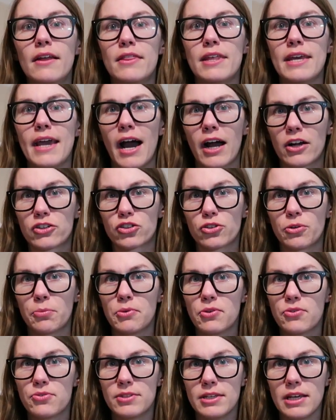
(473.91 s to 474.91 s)
the actual
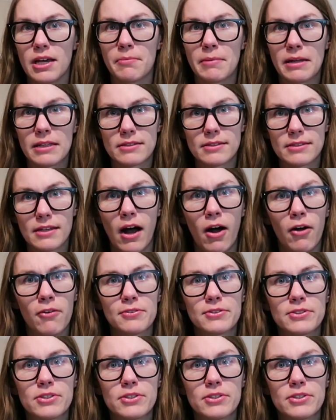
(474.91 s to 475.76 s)
museum itself.